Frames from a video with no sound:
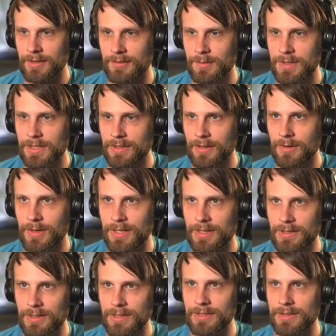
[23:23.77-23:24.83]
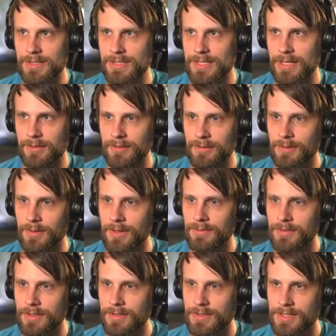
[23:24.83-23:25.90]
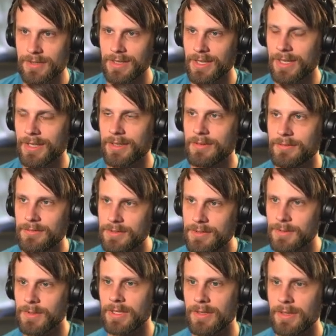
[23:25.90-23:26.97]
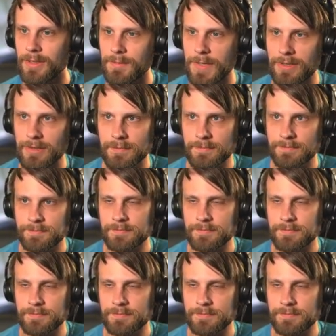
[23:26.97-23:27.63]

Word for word: We can go ahead and get this out of the graveyard so they can't do anything about it.